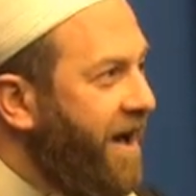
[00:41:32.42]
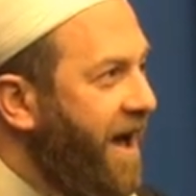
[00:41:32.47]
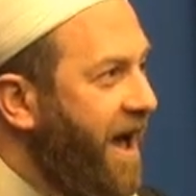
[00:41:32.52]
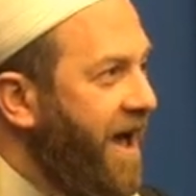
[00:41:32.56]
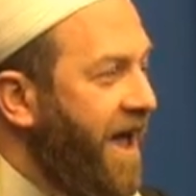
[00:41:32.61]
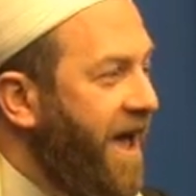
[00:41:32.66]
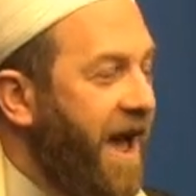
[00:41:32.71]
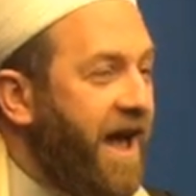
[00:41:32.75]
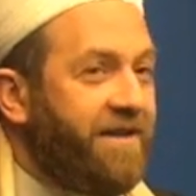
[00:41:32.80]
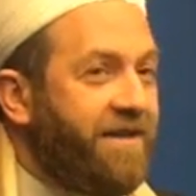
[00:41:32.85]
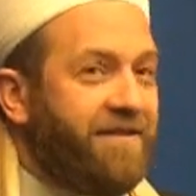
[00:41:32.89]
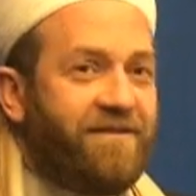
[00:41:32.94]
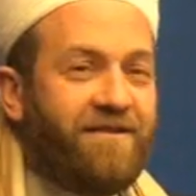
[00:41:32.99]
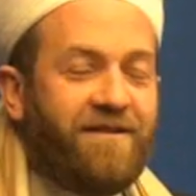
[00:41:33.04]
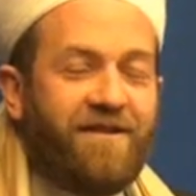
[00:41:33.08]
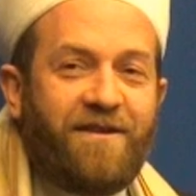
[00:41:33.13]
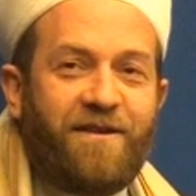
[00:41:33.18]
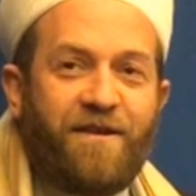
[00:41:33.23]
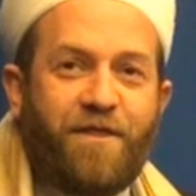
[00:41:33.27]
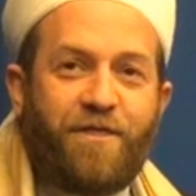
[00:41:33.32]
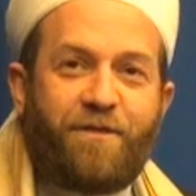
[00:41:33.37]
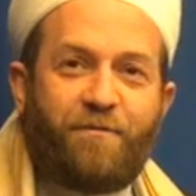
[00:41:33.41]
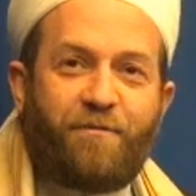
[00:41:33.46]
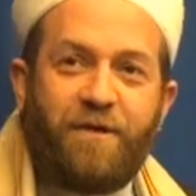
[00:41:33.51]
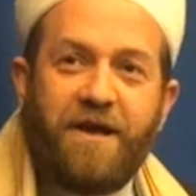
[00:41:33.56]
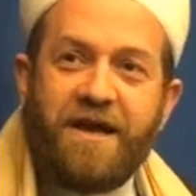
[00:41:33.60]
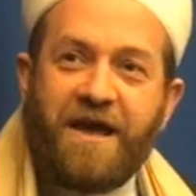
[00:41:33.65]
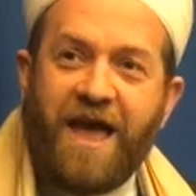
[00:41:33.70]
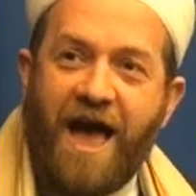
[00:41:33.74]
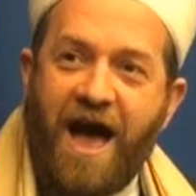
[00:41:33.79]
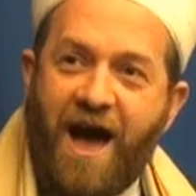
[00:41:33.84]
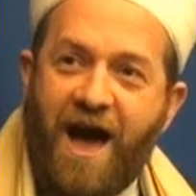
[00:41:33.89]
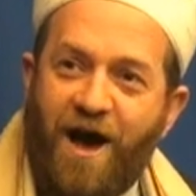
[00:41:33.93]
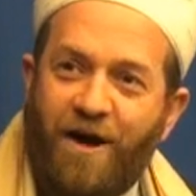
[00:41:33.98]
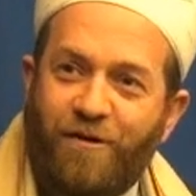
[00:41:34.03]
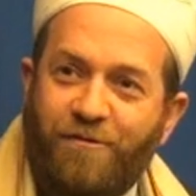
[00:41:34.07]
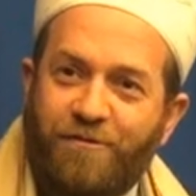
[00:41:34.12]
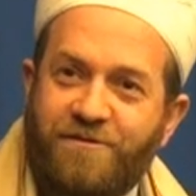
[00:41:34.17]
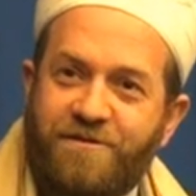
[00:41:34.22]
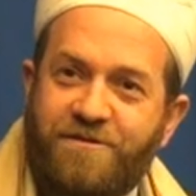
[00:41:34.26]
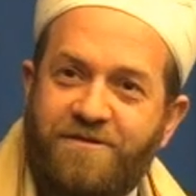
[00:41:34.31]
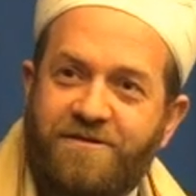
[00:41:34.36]
I had 3
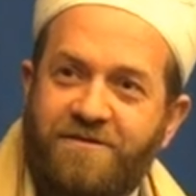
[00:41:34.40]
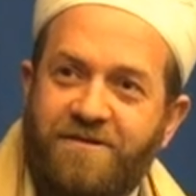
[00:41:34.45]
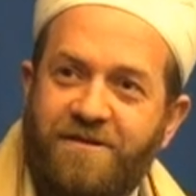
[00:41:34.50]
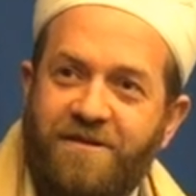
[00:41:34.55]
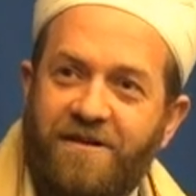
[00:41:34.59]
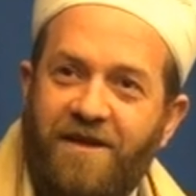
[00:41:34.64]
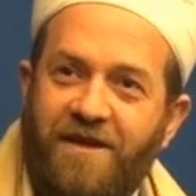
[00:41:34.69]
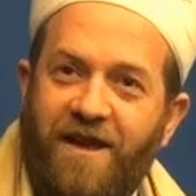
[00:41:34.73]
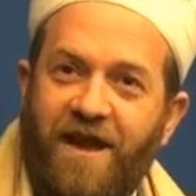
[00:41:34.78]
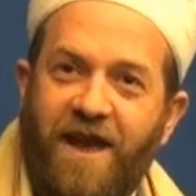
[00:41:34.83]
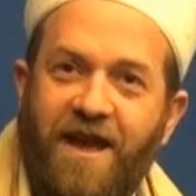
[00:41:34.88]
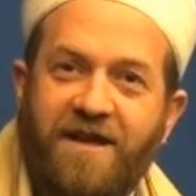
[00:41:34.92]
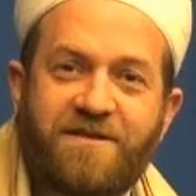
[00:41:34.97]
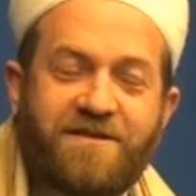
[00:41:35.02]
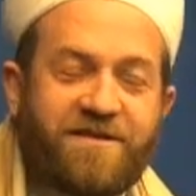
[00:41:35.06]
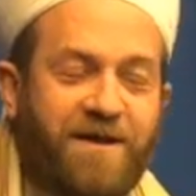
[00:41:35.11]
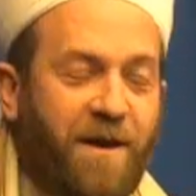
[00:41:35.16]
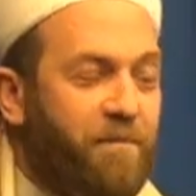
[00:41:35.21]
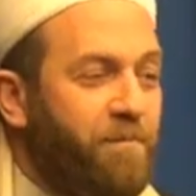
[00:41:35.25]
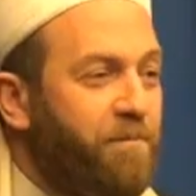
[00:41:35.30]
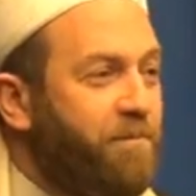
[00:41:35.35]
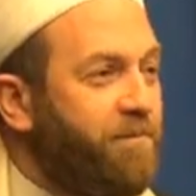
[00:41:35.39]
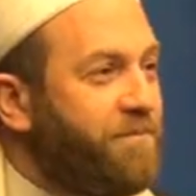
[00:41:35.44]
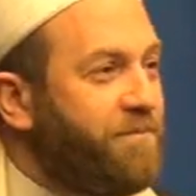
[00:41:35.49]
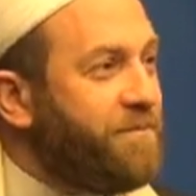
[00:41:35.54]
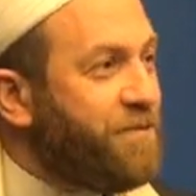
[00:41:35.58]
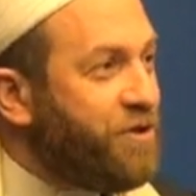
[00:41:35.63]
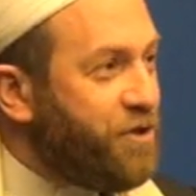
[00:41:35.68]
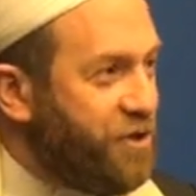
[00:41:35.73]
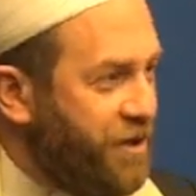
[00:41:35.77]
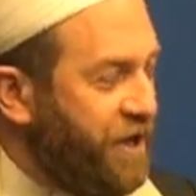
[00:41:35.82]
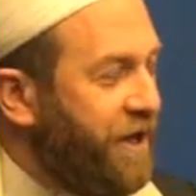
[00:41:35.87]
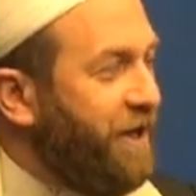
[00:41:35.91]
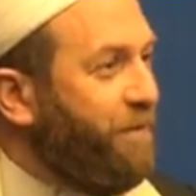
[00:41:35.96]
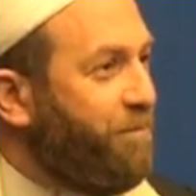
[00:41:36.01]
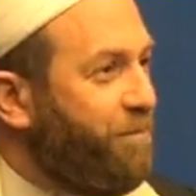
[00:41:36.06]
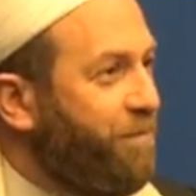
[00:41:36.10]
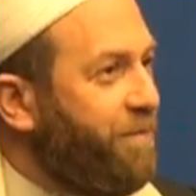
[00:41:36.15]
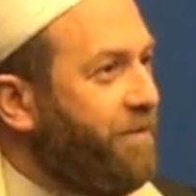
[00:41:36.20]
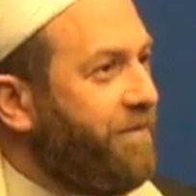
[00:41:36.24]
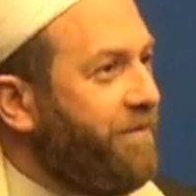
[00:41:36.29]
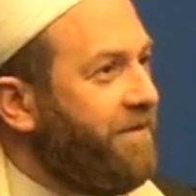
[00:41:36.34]
cows and some
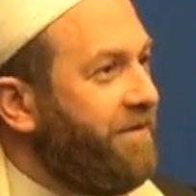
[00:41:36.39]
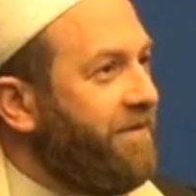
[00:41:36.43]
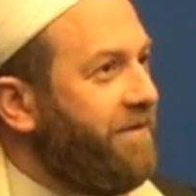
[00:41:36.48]
sheep.